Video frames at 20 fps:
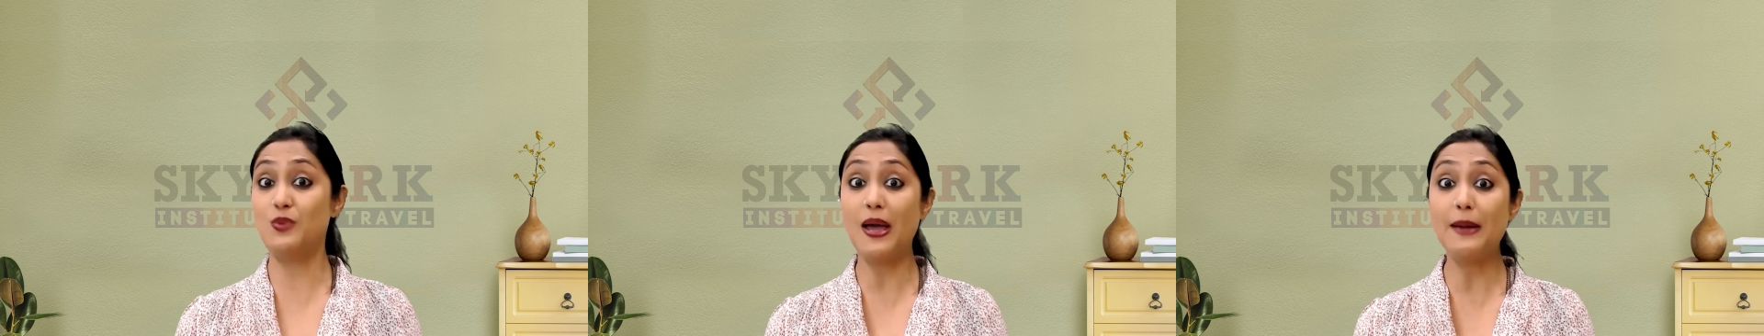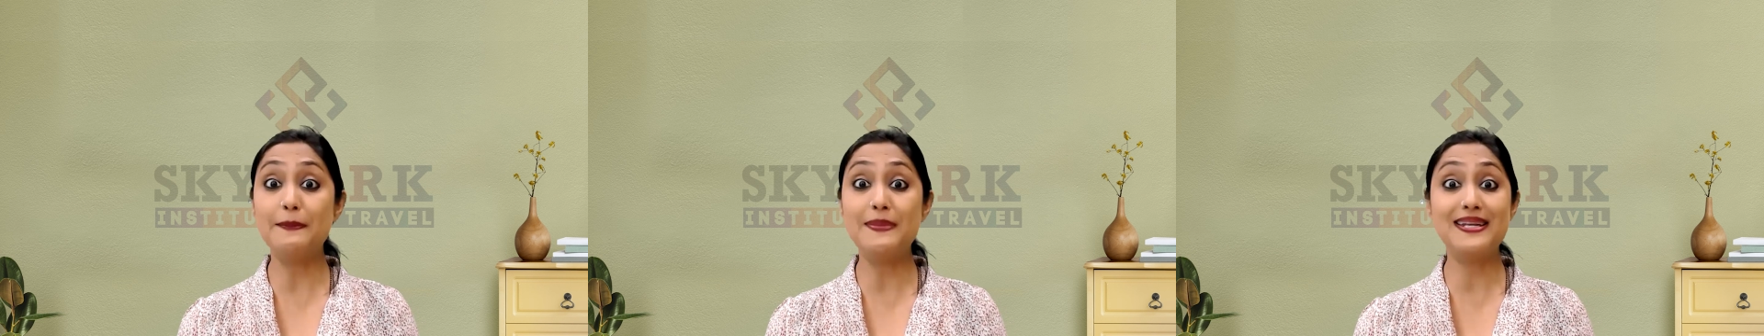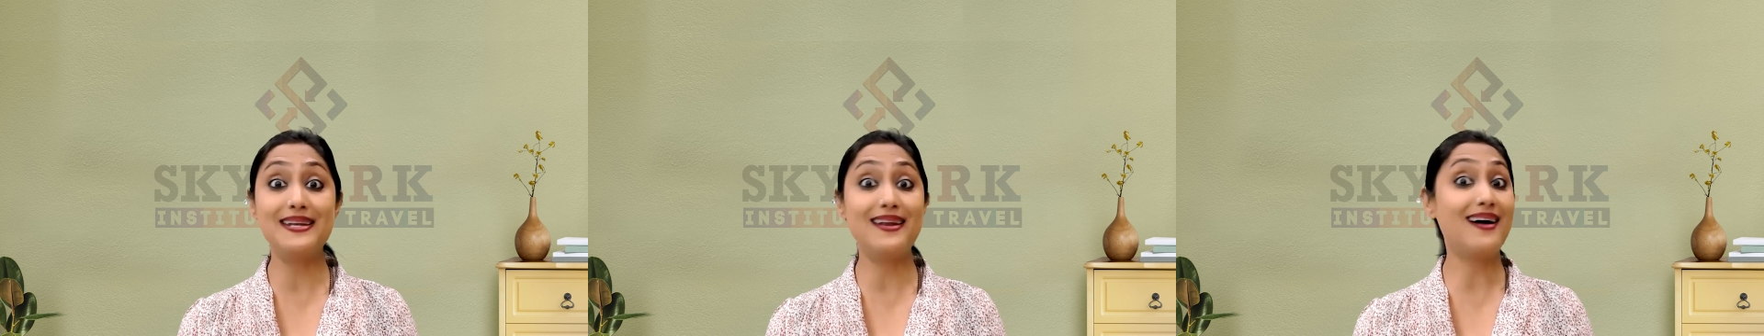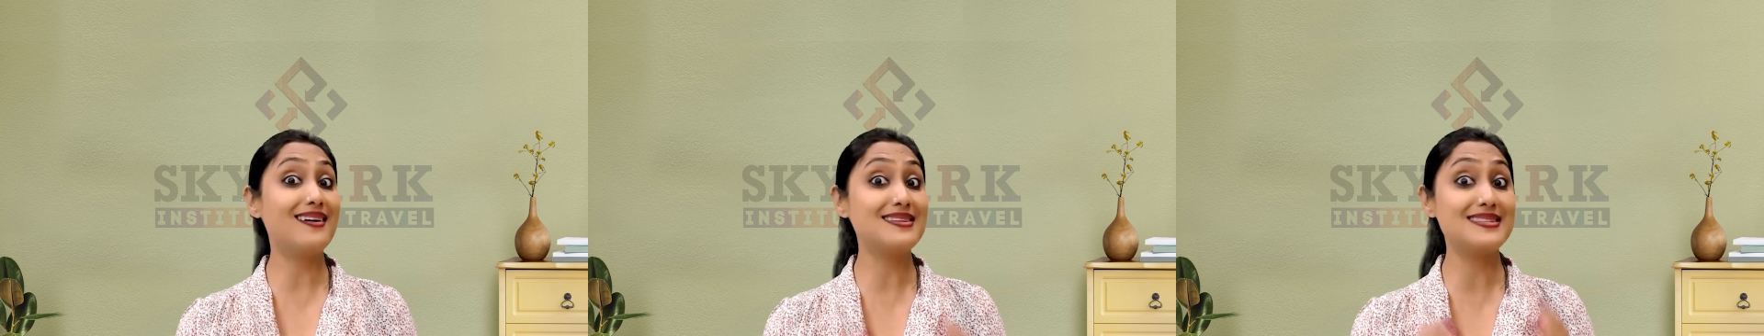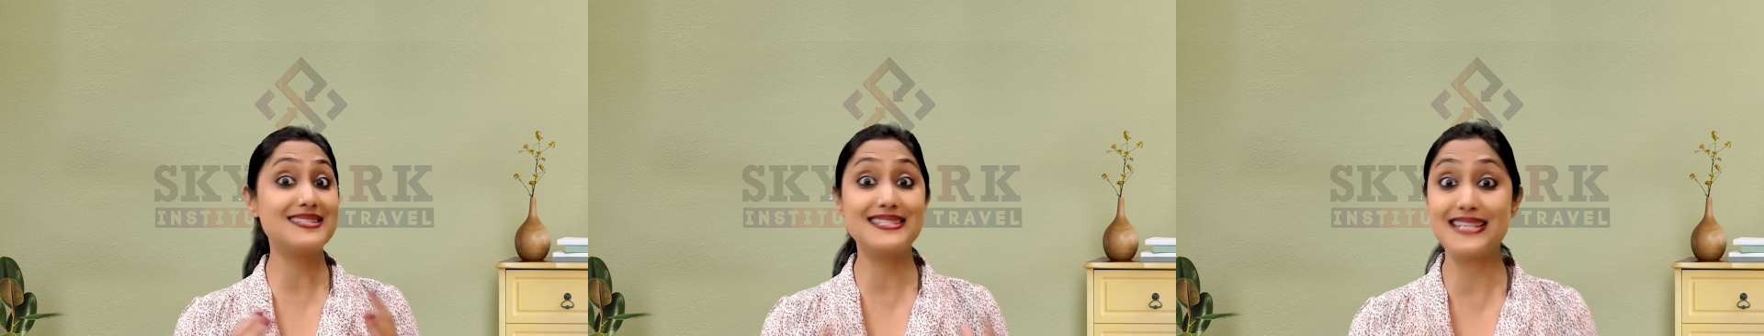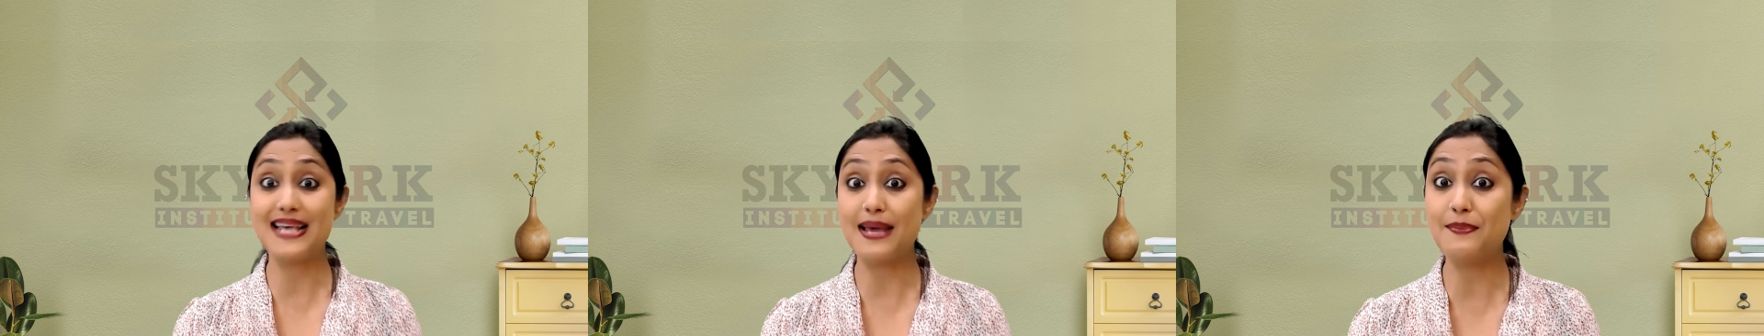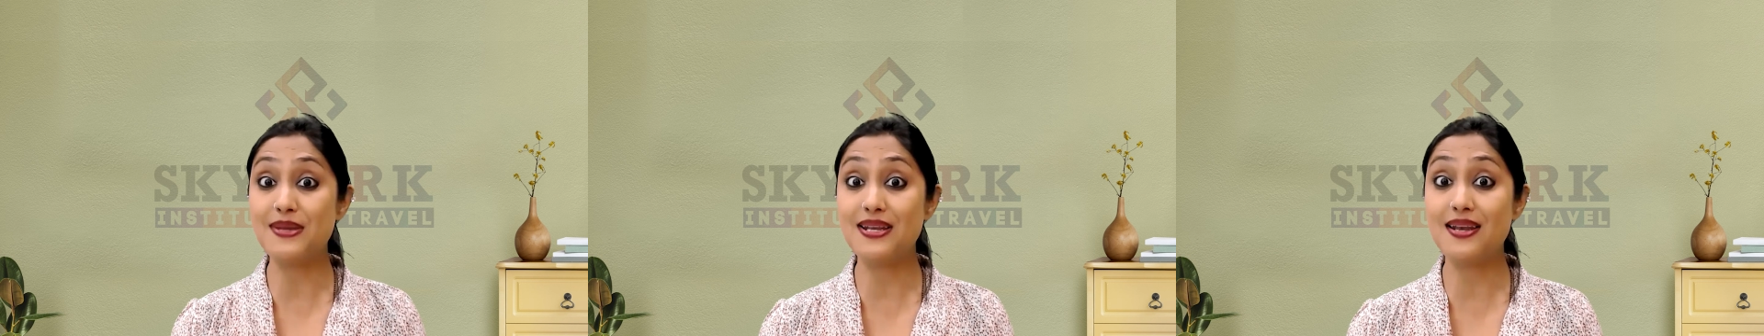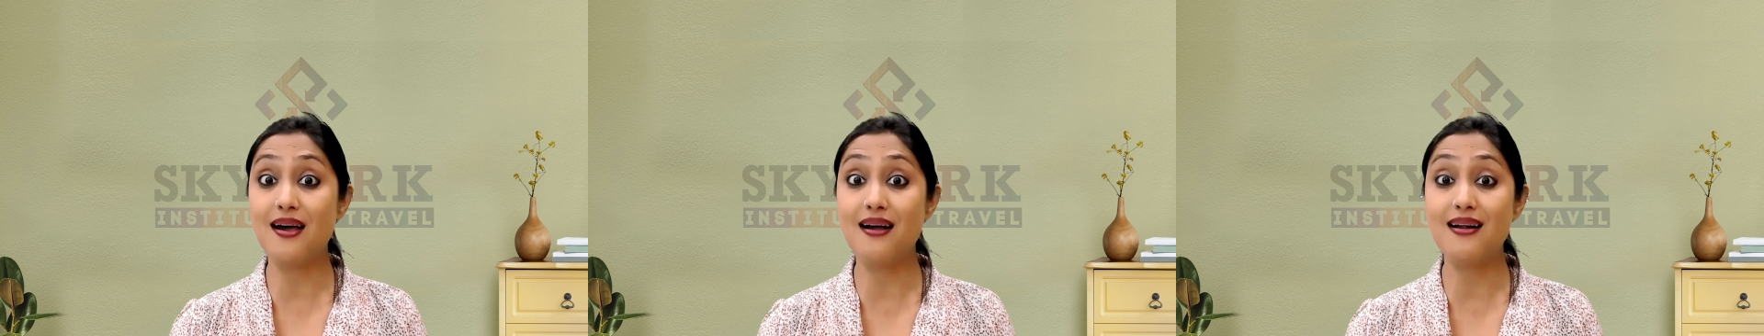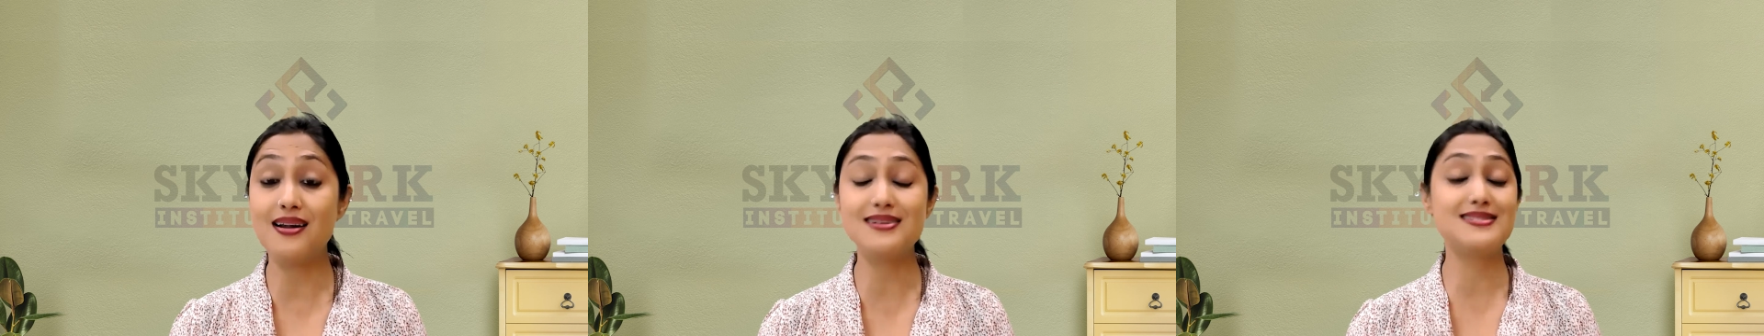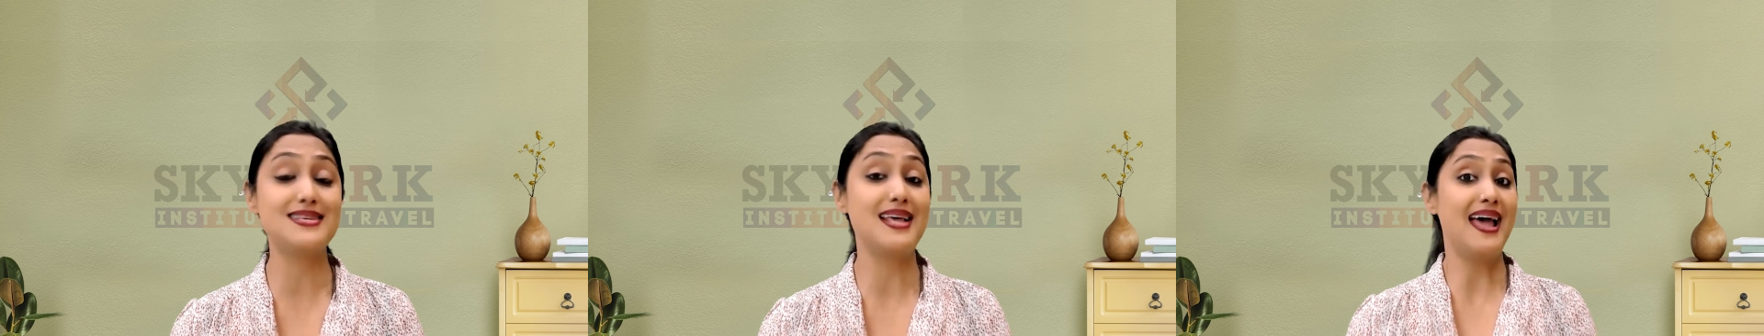webinars,
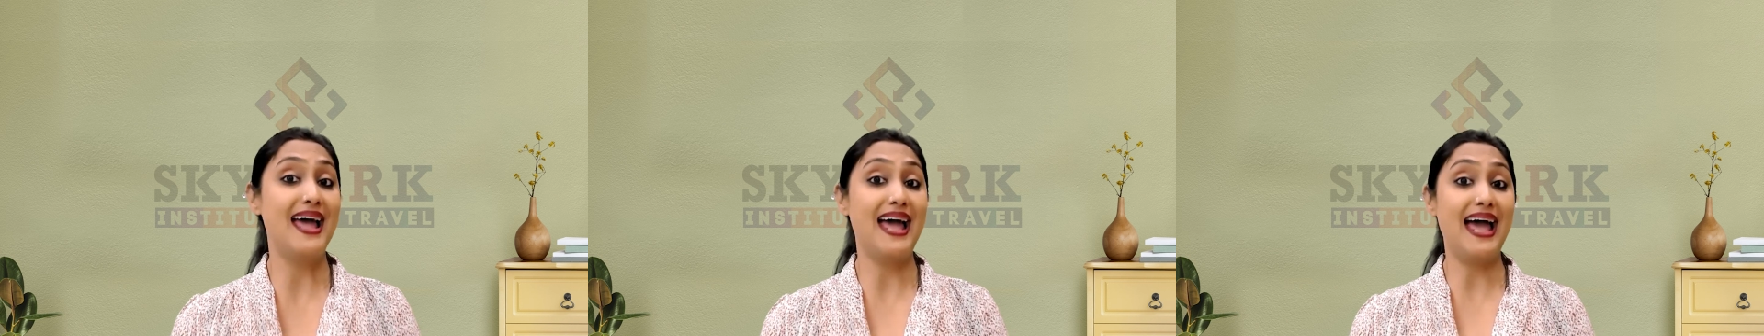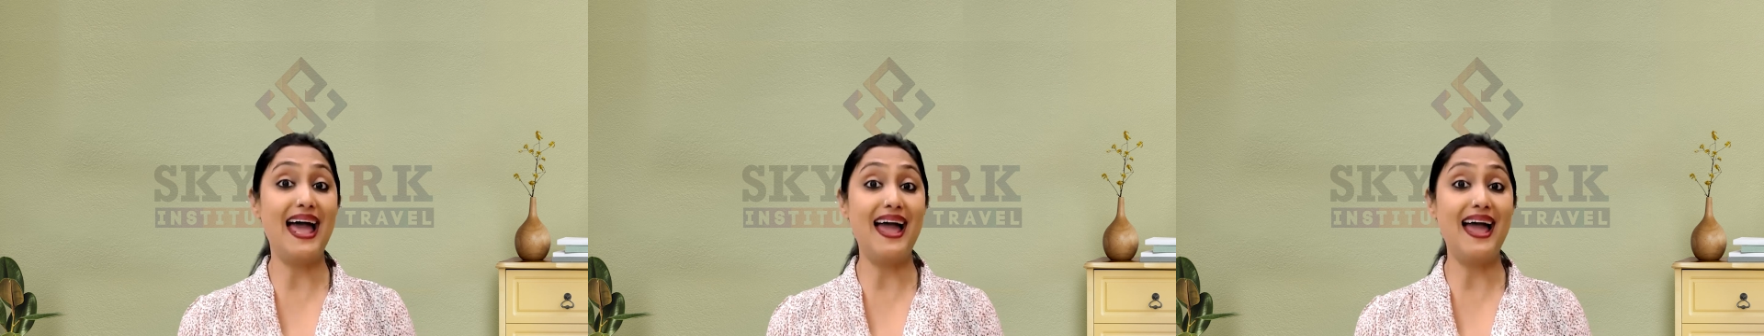seminars,